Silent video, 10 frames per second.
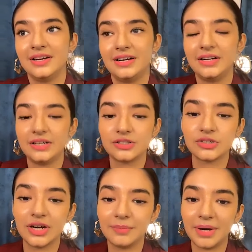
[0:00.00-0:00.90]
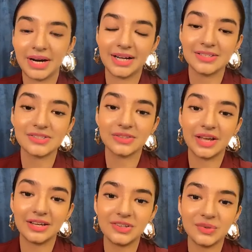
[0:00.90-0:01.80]
Shurer Bagan. So
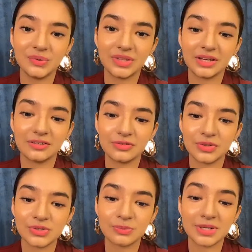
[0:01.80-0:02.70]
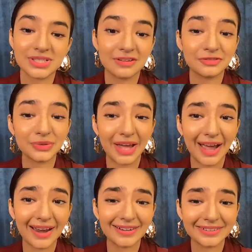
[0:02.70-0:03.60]
thank you. Thank you for so much love to
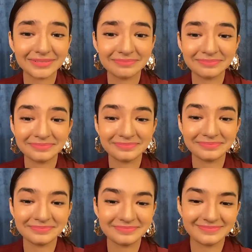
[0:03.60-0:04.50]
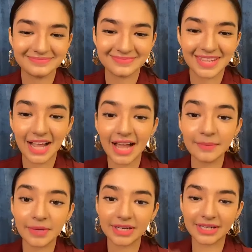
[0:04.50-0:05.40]
that. Hi,
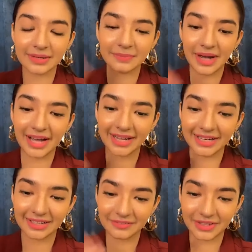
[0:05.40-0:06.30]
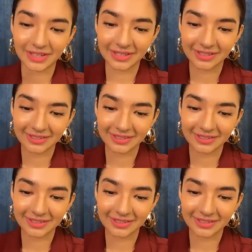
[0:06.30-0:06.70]
Mariam. Hi, Arwa.